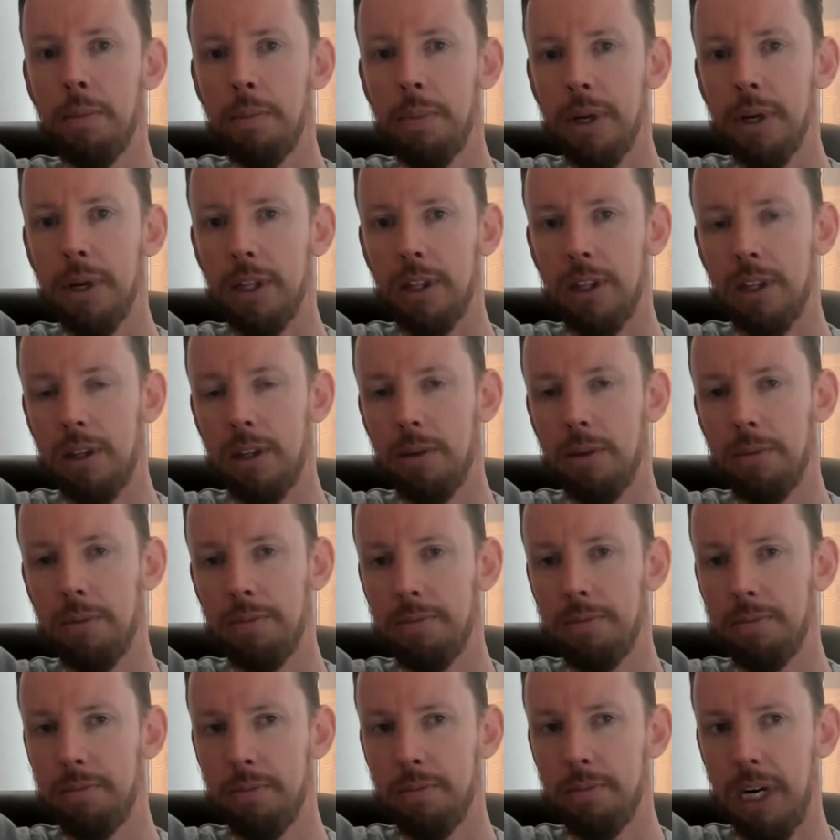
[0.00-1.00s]
But
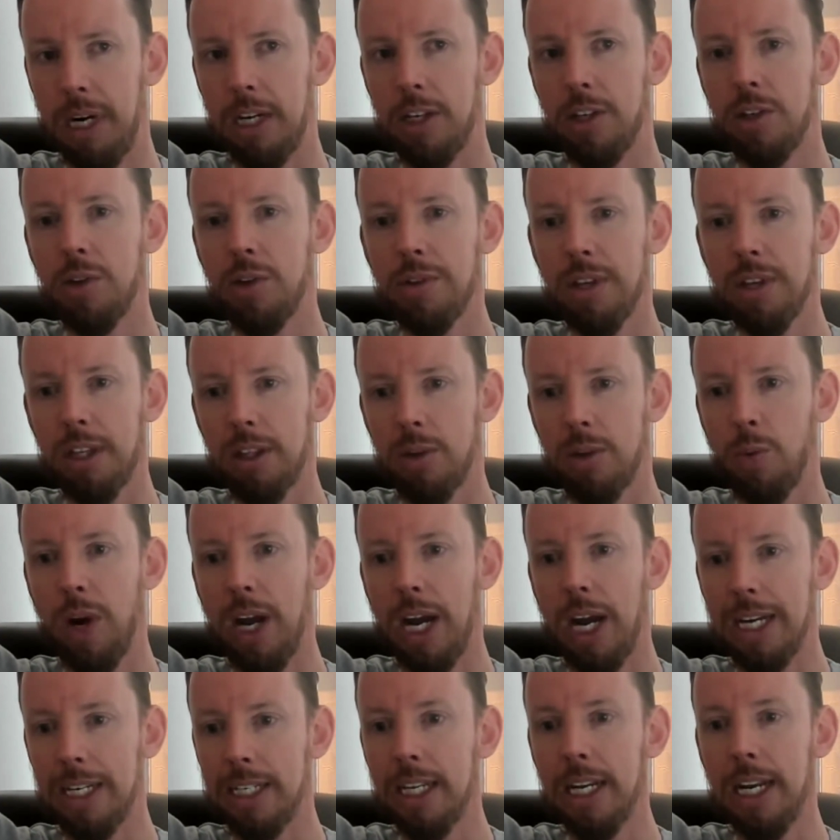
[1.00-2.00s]
I do think the
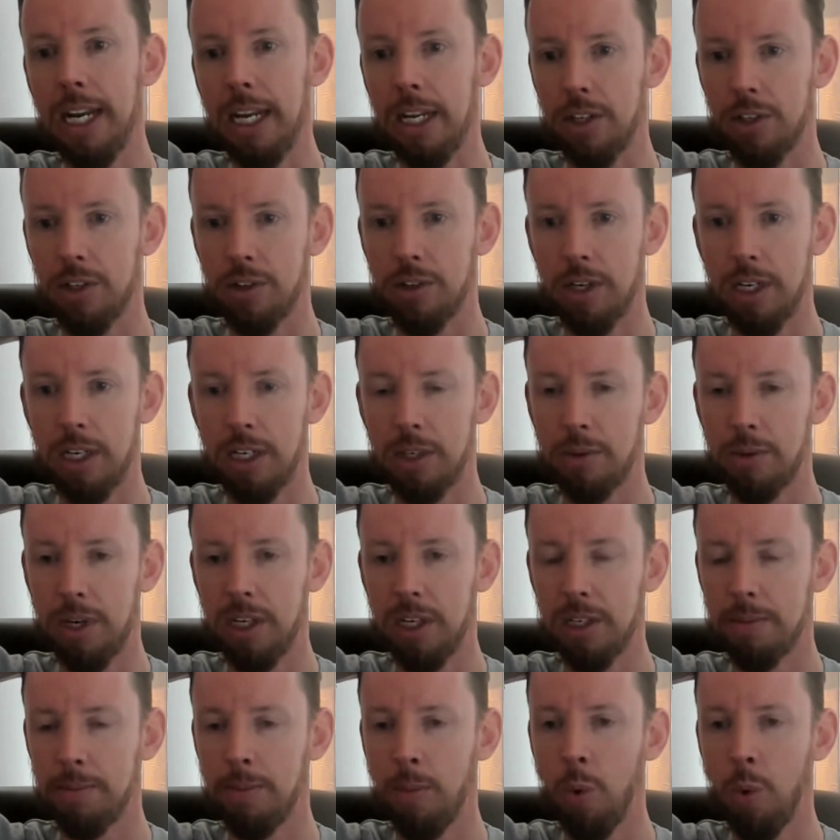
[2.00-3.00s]
way I did answer
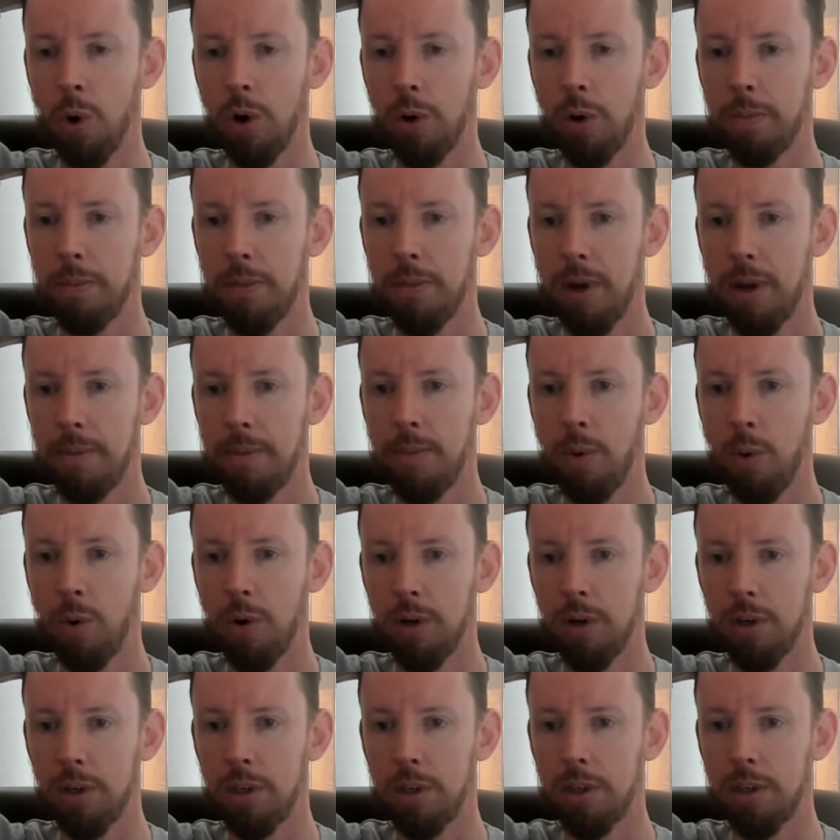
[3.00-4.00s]
is more
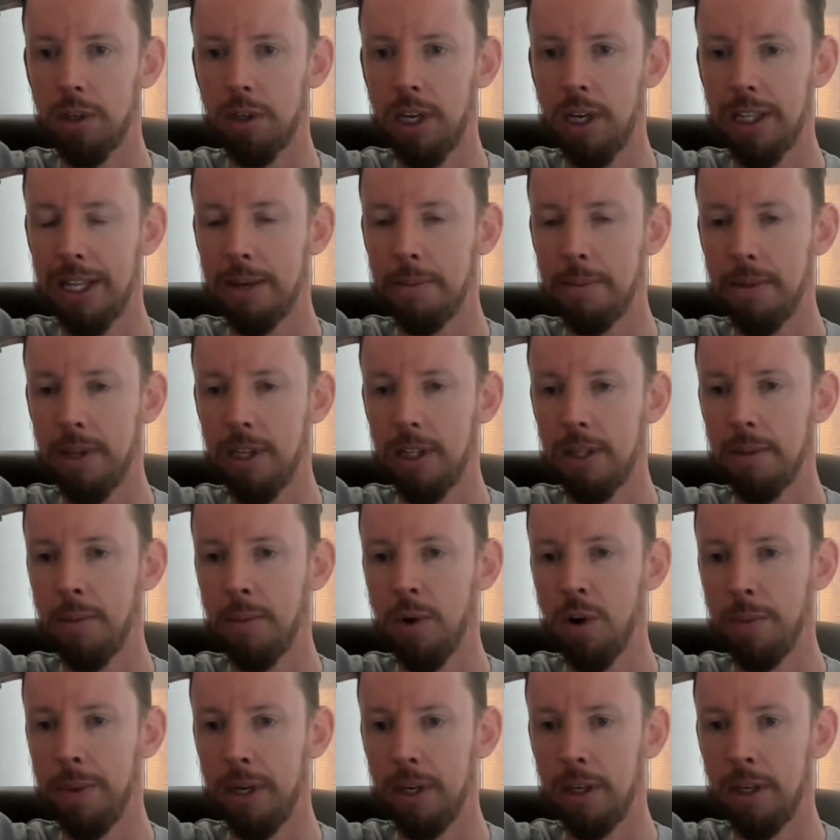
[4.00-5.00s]
important at the
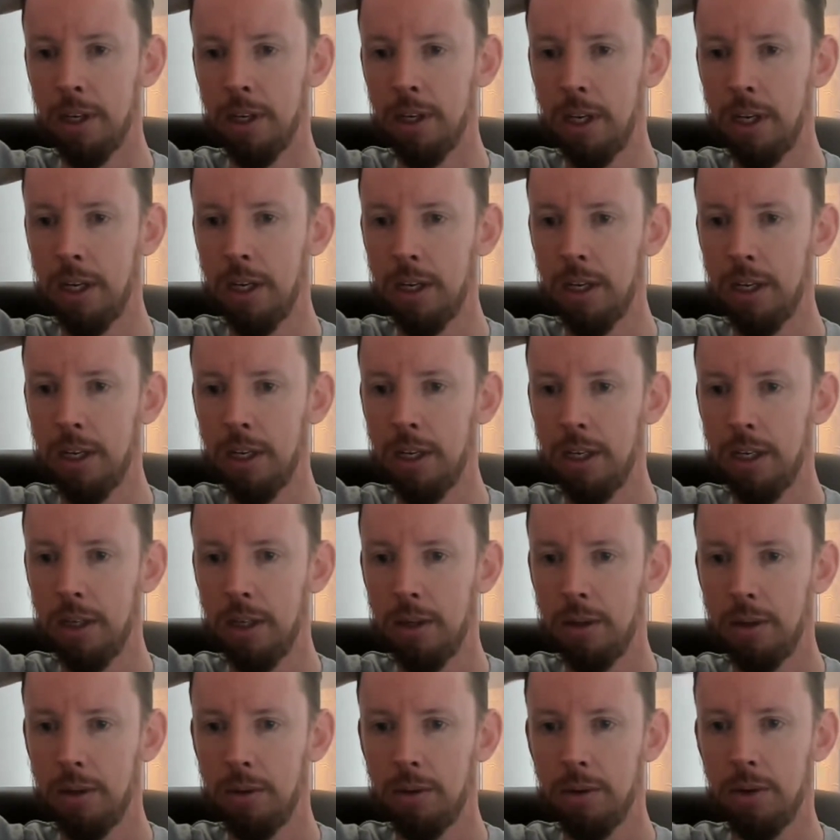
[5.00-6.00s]
moment.
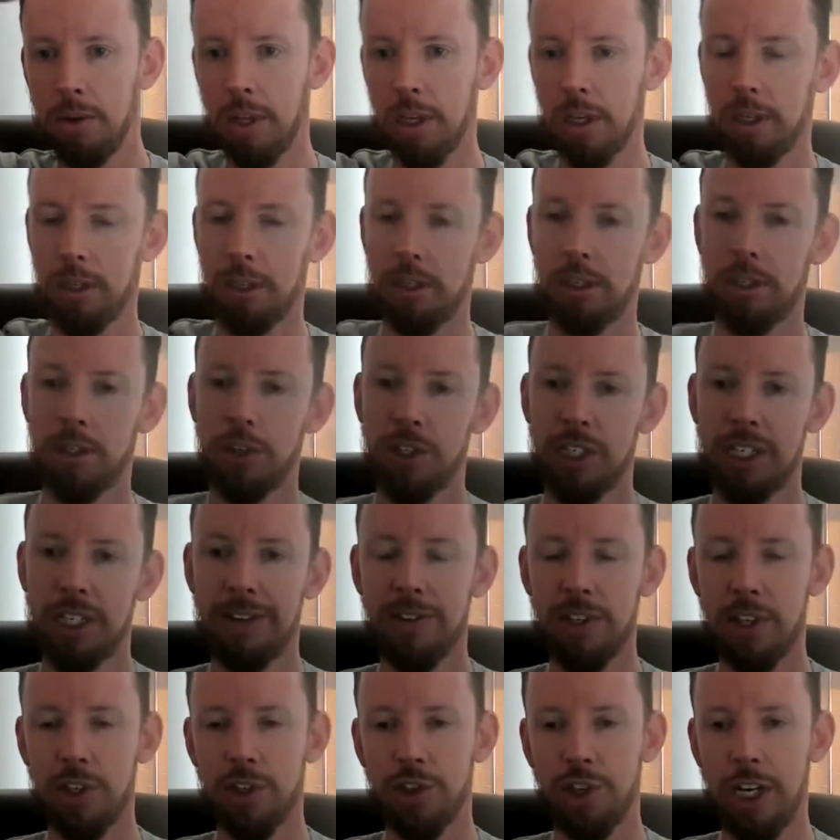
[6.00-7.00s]
Like, just
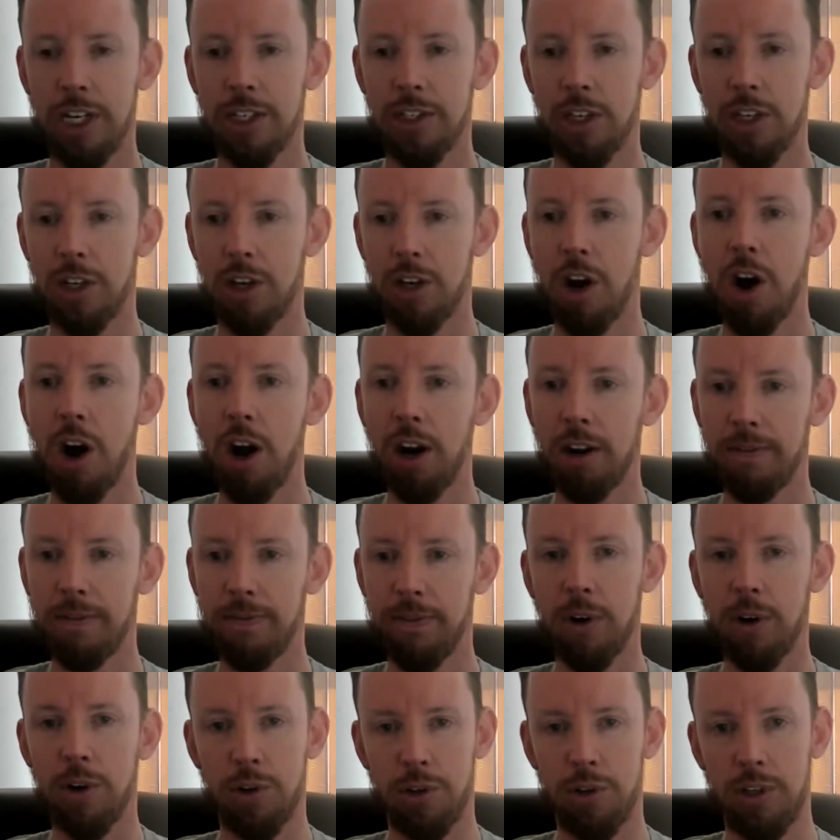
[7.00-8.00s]
give us a chance to talk
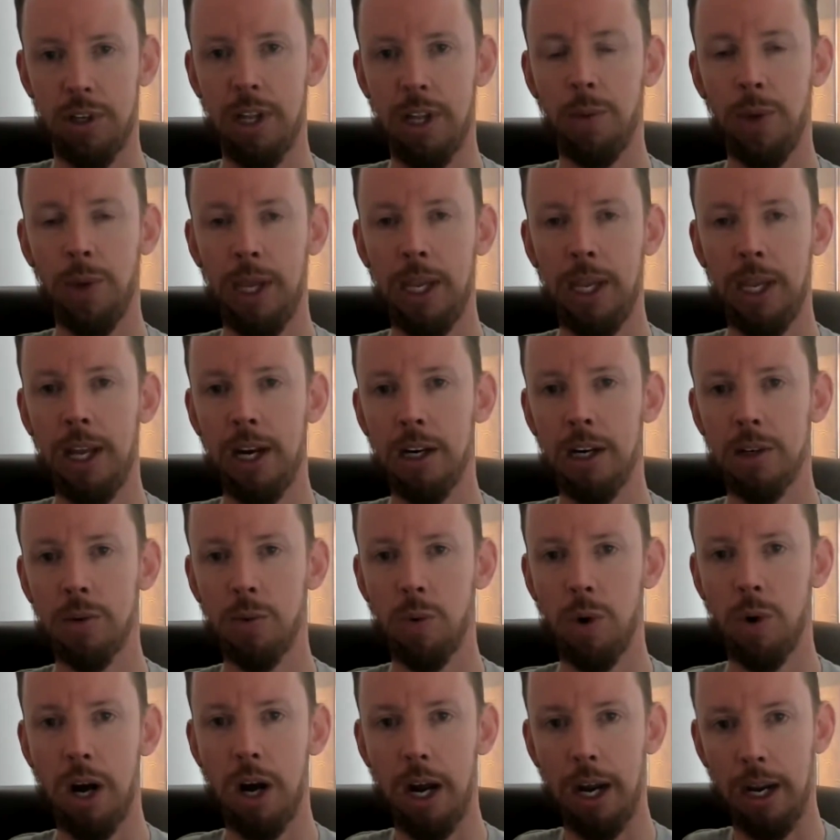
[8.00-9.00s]
first, and then we can get into
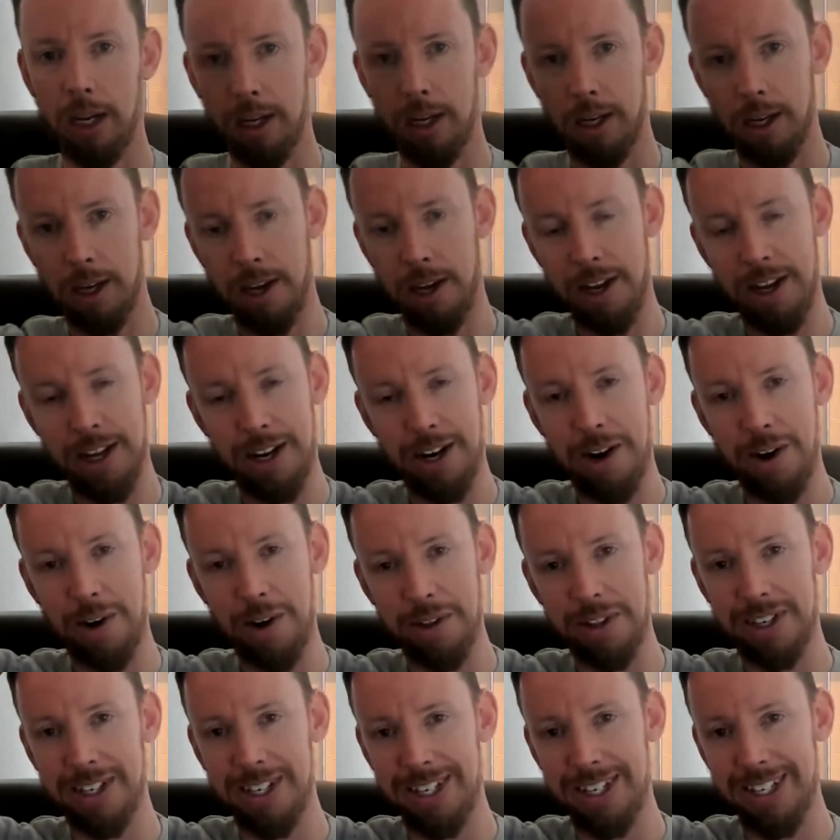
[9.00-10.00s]
why and all
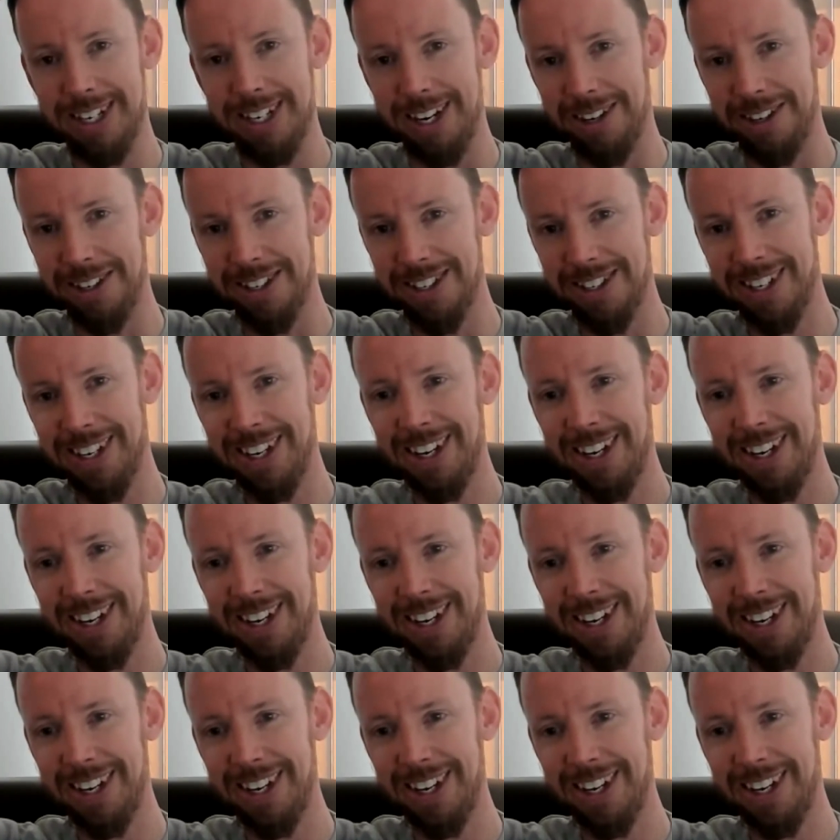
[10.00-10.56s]
the details.